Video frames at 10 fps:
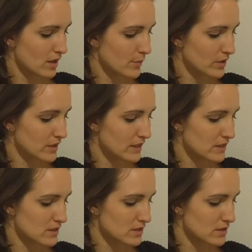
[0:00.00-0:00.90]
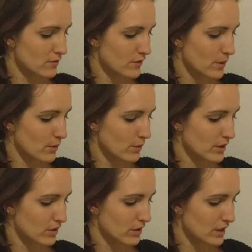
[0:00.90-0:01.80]
organic sunflower
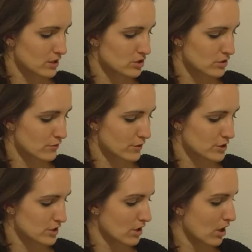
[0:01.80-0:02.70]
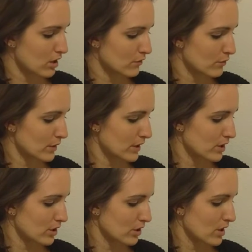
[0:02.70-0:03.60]
oil, extra virgin olive
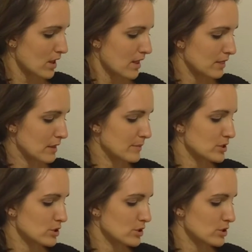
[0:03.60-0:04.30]
oil, lemon